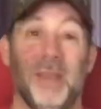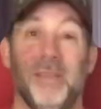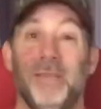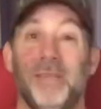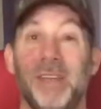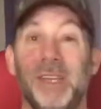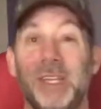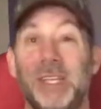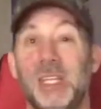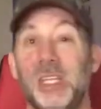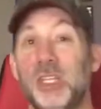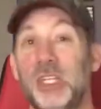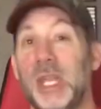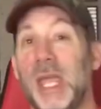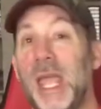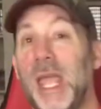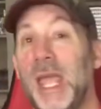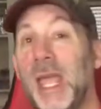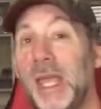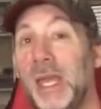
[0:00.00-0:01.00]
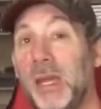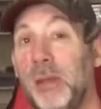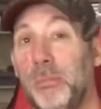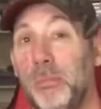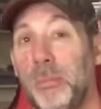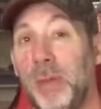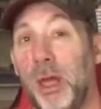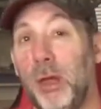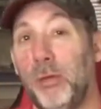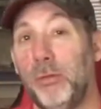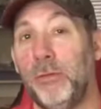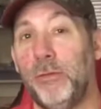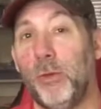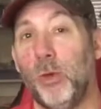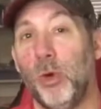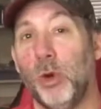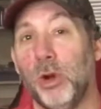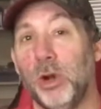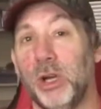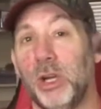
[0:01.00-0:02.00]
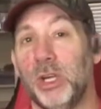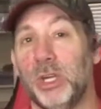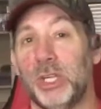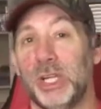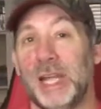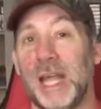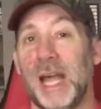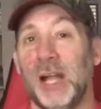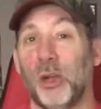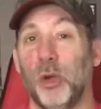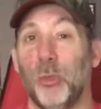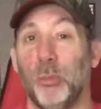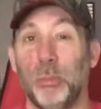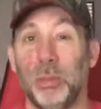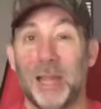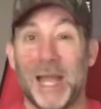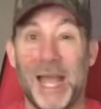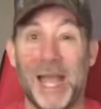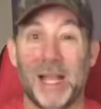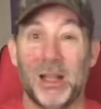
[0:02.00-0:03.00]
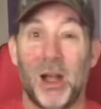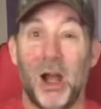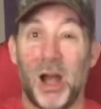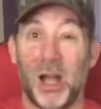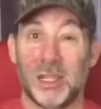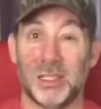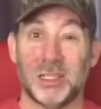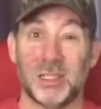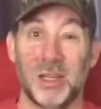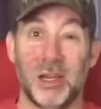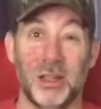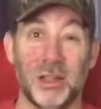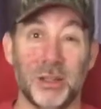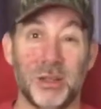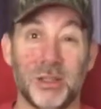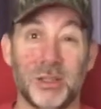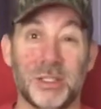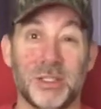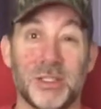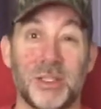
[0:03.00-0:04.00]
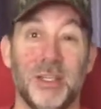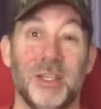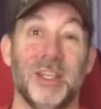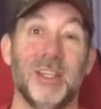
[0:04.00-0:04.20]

Vintage Ed Belfour, Chicago Blackhawks colors.